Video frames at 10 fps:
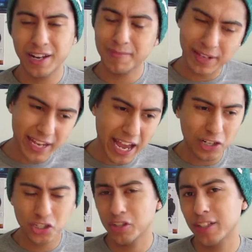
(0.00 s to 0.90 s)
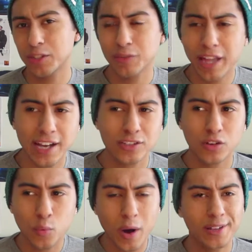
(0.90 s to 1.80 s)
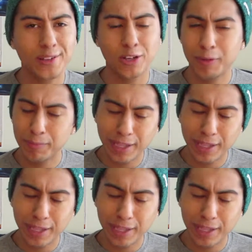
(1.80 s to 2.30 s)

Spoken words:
And I'm like, yeah, sure, let's relax, unwind a little bit,